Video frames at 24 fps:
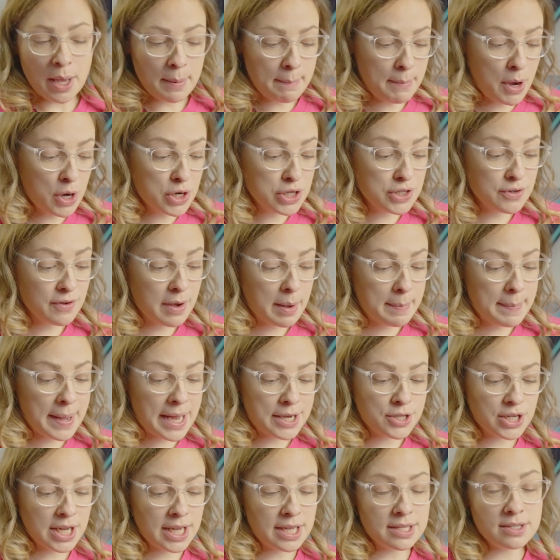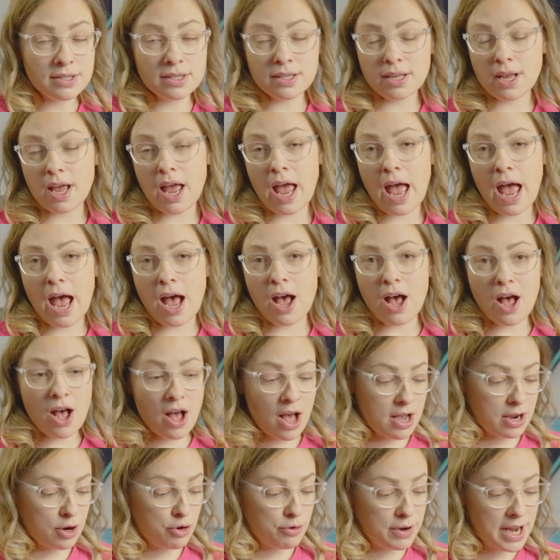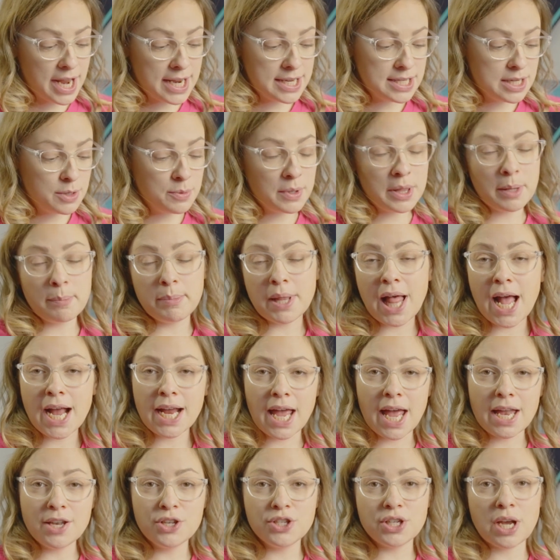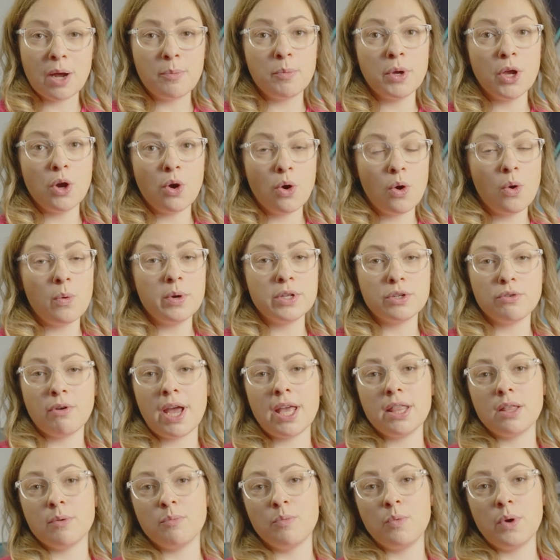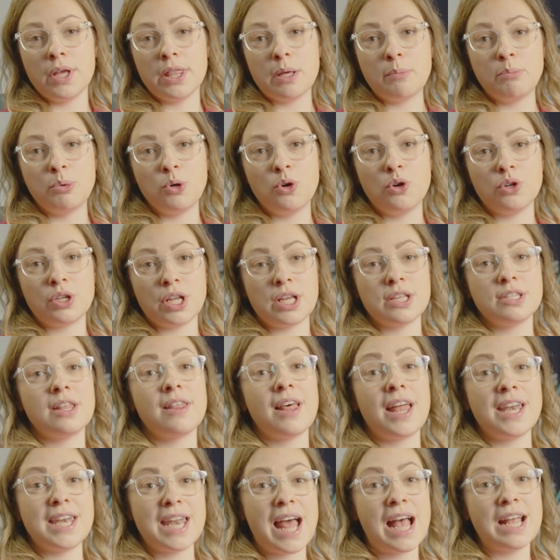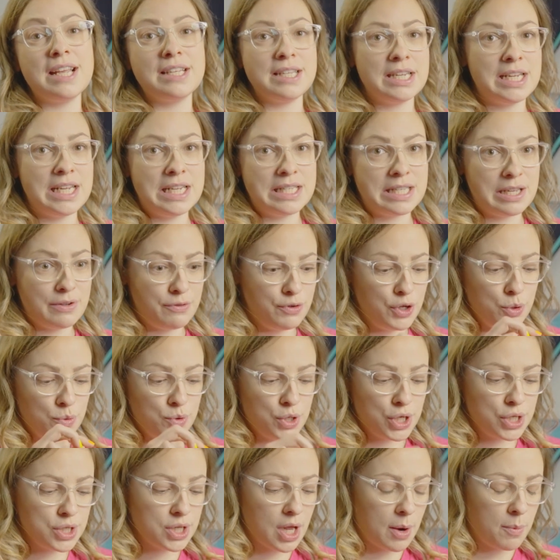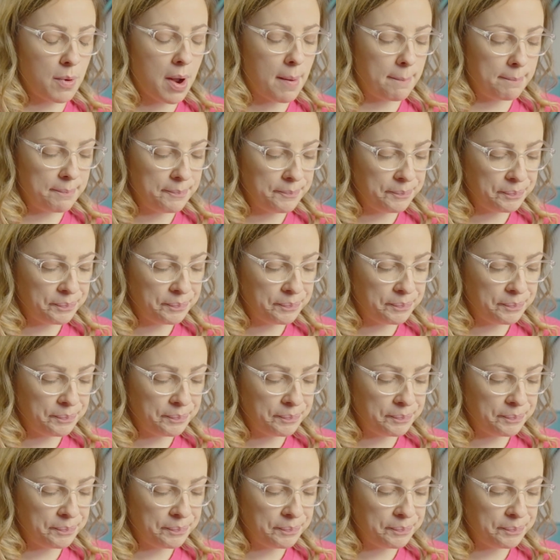Most of our badges are created with a black edge, and we always create them with a border, so they're nice and easy for you to sew on.